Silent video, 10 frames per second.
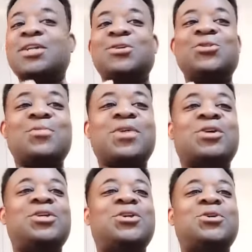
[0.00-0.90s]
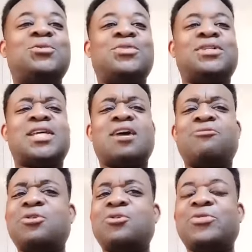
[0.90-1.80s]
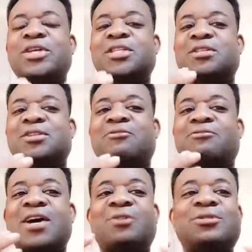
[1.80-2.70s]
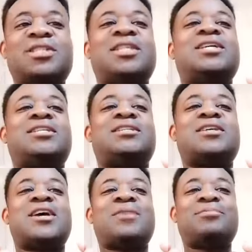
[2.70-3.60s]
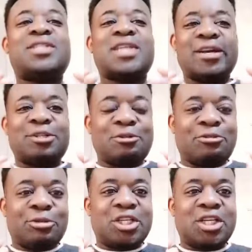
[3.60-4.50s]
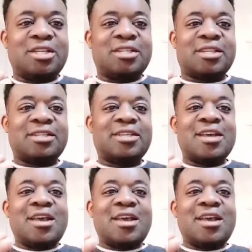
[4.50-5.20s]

I don't know about you, but I've always found this title for Jesus.